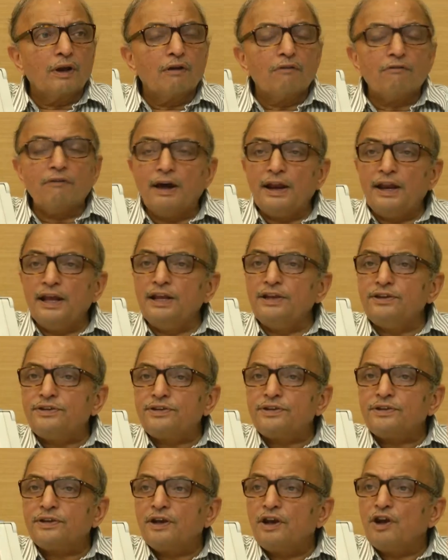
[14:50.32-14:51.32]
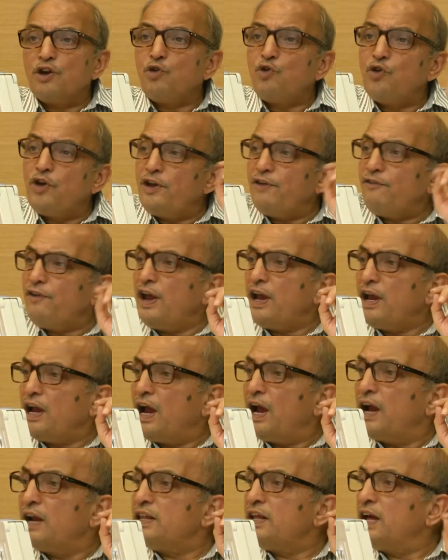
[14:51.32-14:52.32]
One is weaving
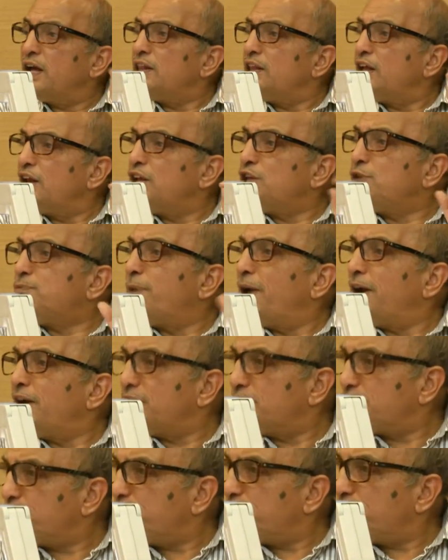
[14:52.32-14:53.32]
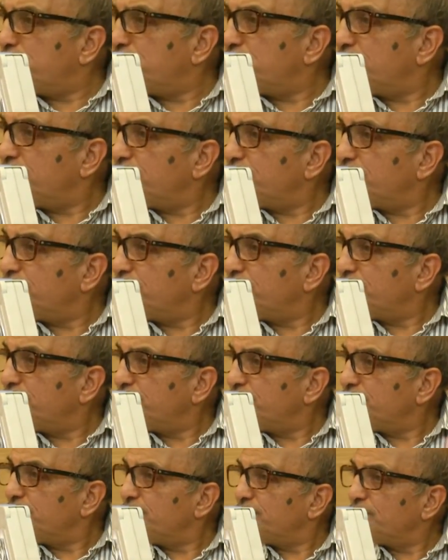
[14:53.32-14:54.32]
and the other is participation.
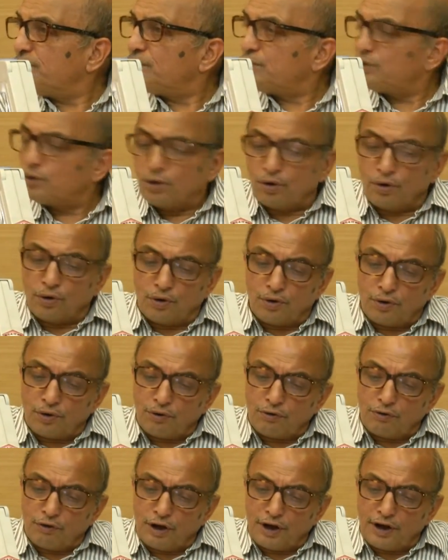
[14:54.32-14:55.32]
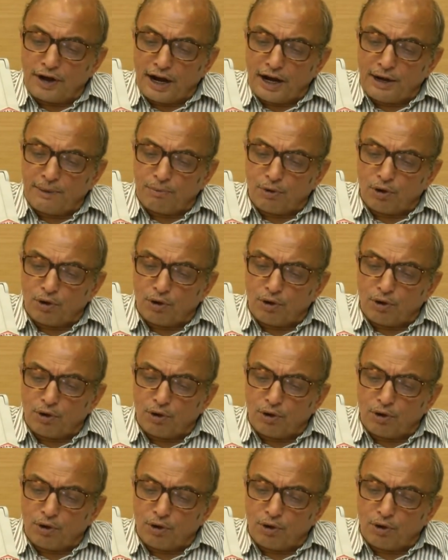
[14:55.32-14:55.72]
So we'll write